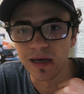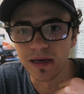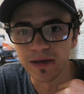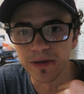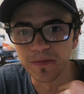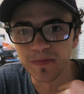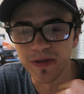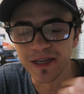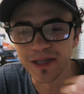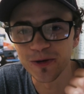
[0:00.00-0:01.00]

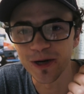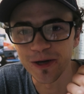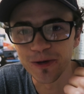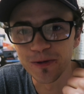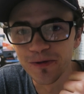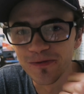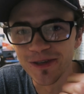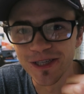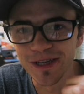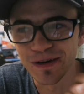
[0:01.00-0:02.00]
And it's quite
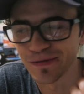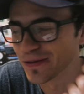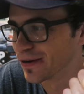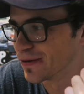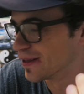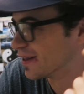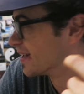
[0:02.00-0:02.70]
groovy stuff that I really